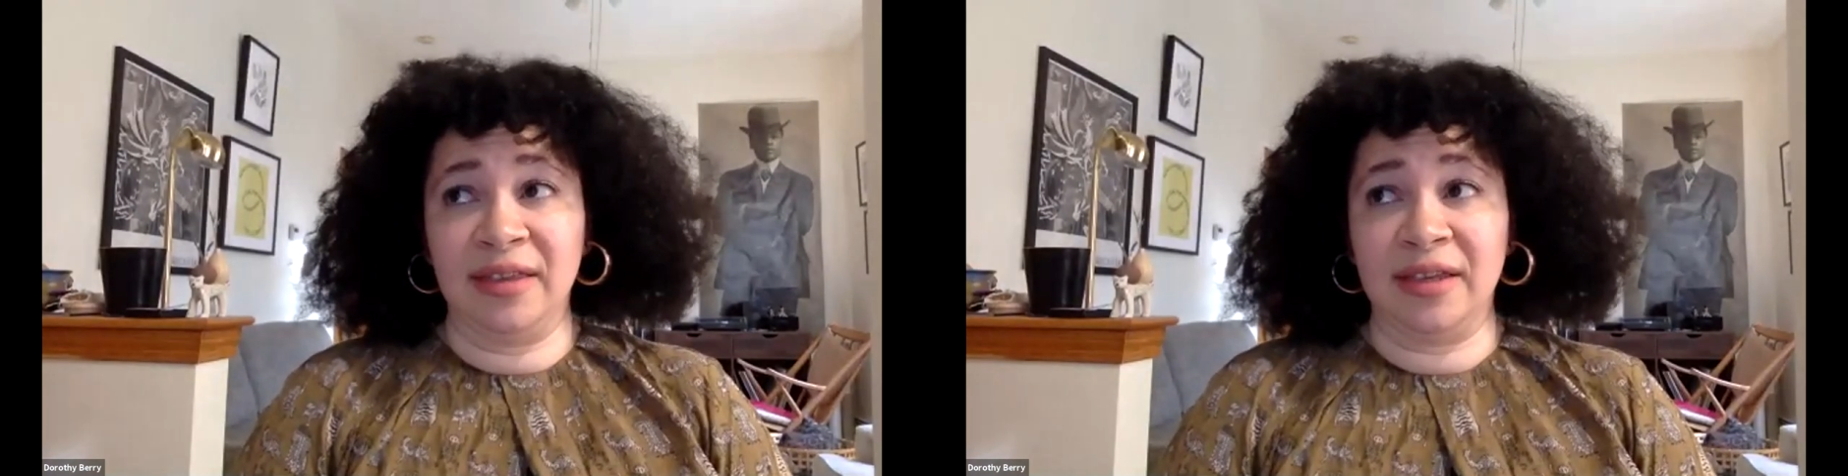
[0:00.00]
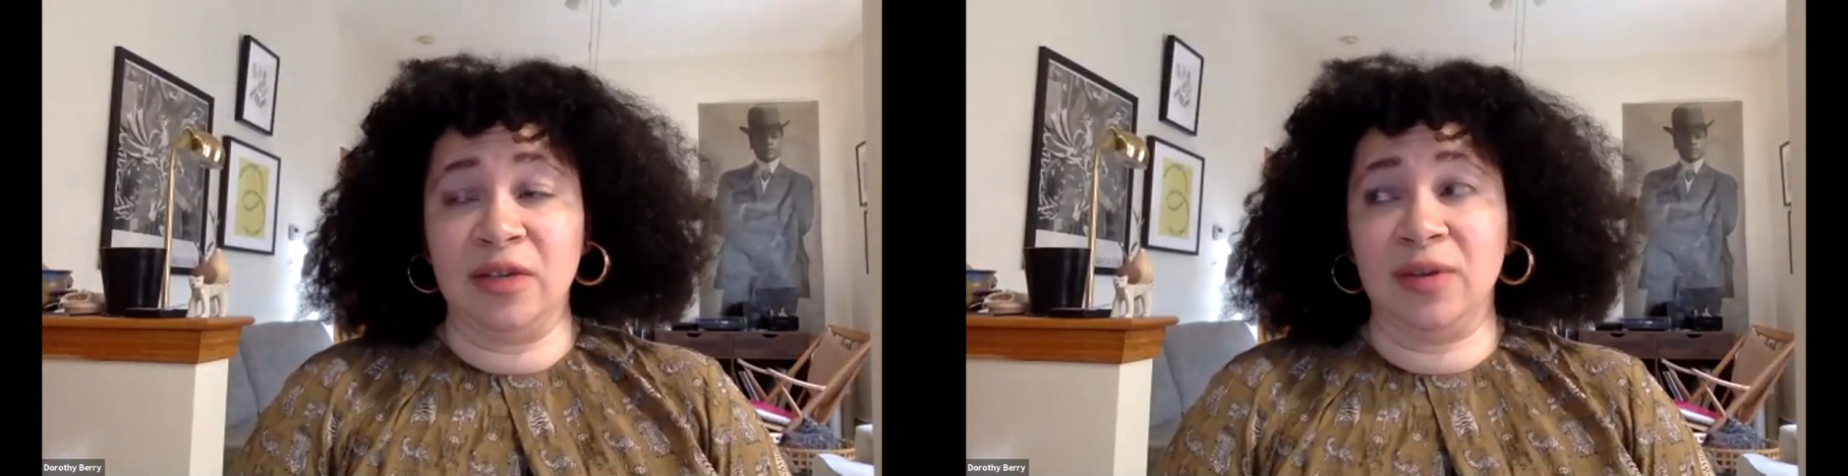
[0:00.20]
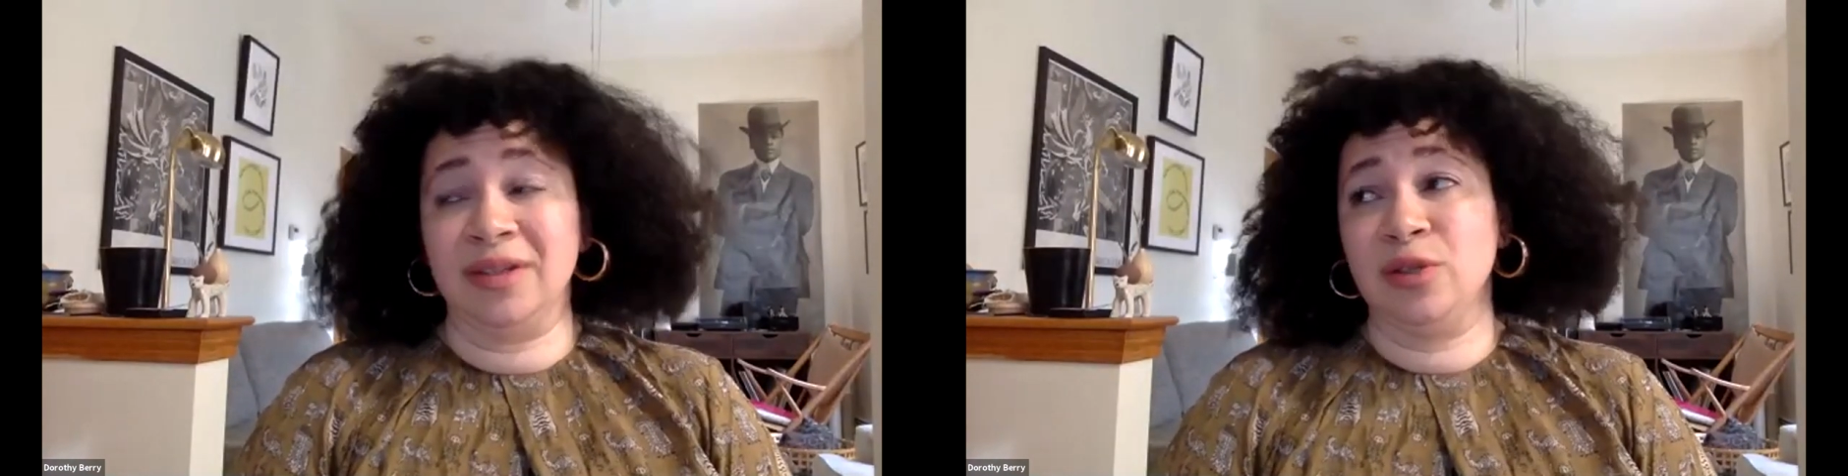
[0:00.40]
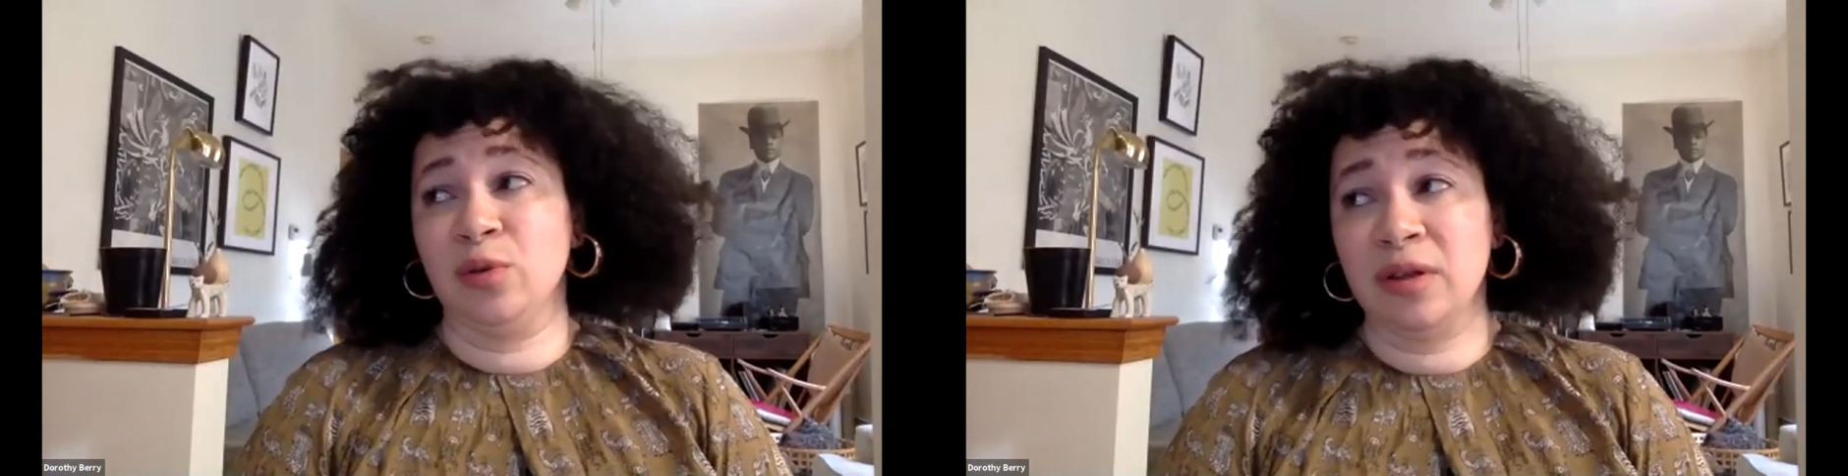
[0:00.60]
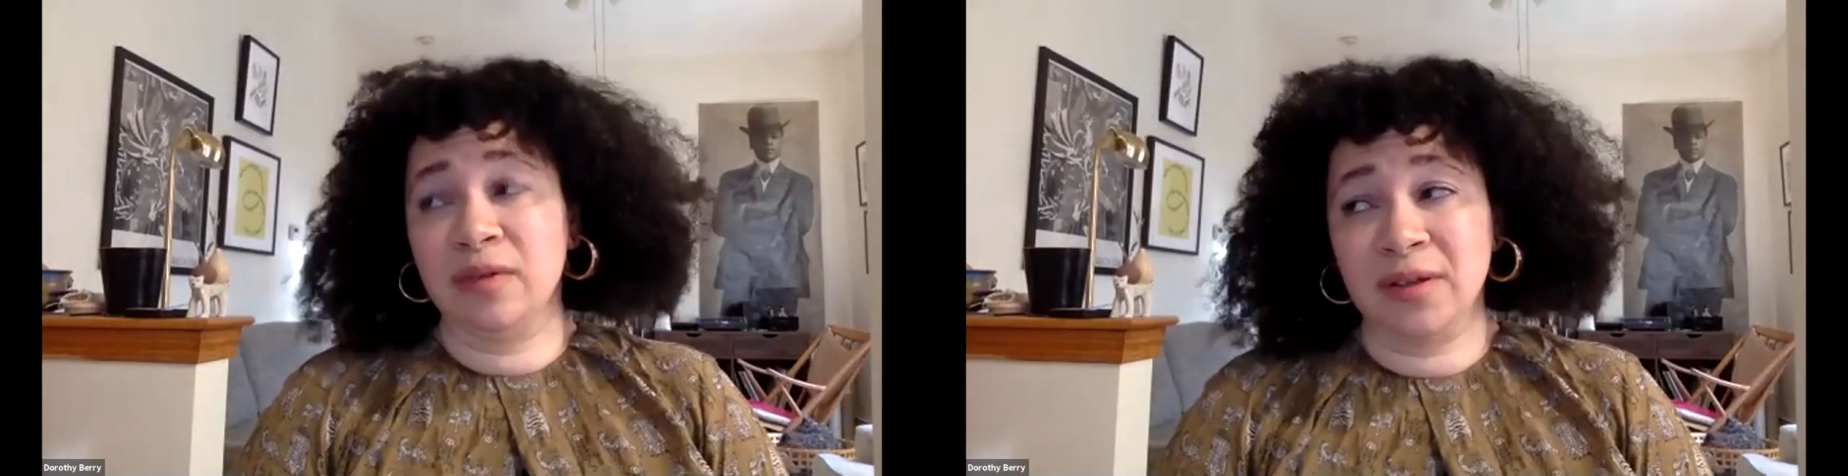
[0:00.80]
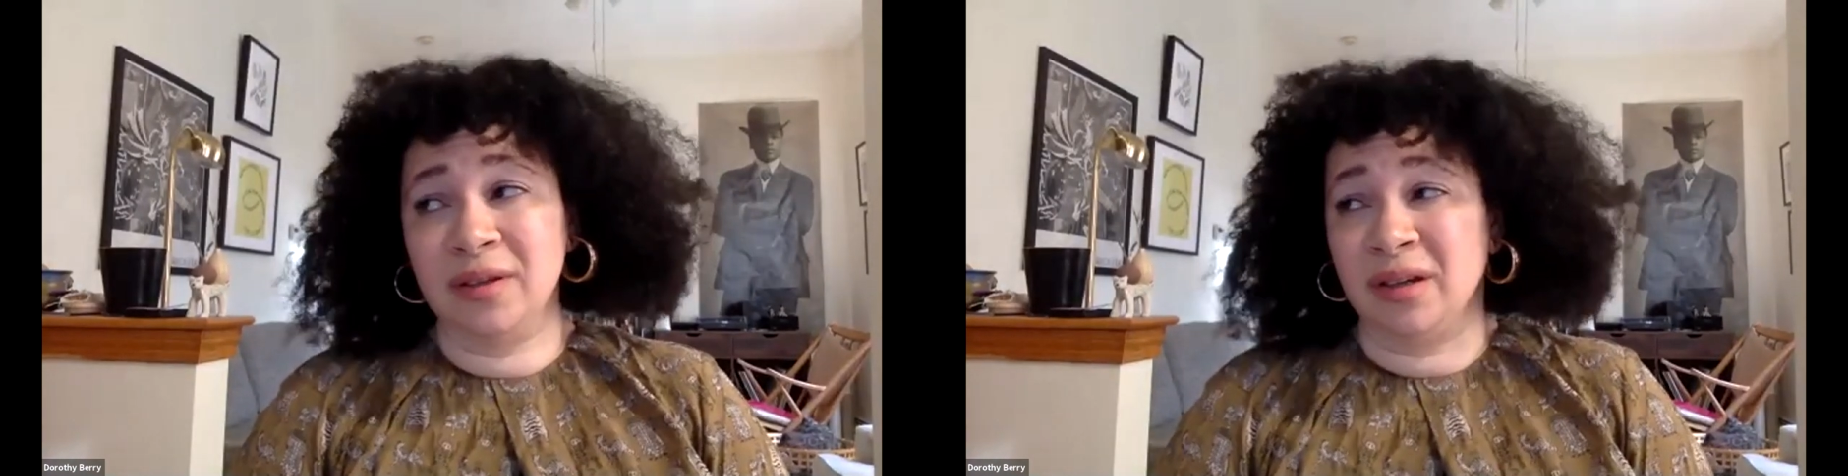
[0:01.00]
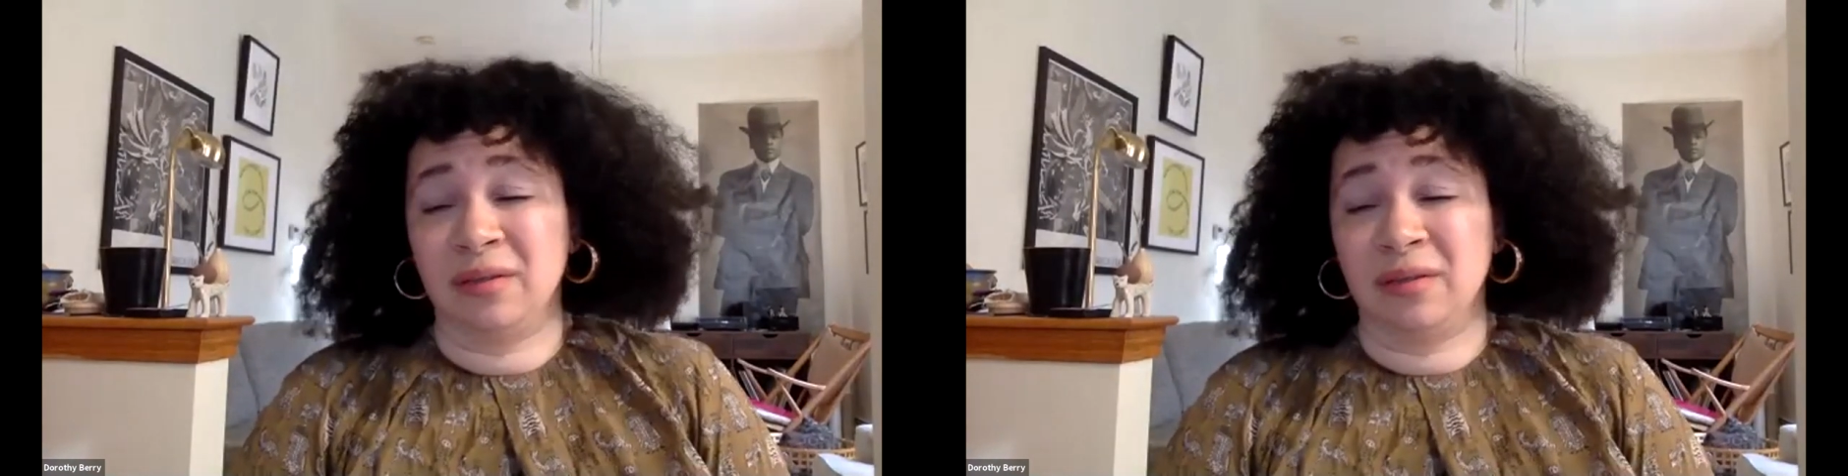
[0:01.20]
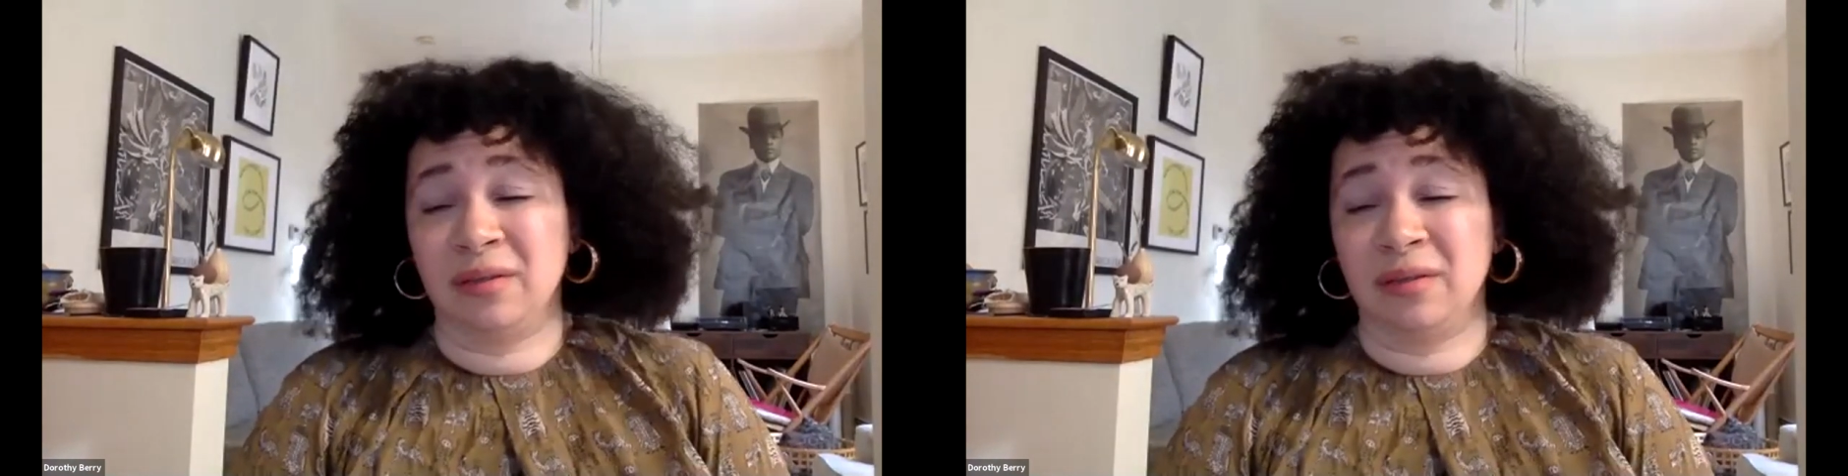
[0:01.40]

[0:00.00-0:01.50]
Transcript: that you can sort of, you know,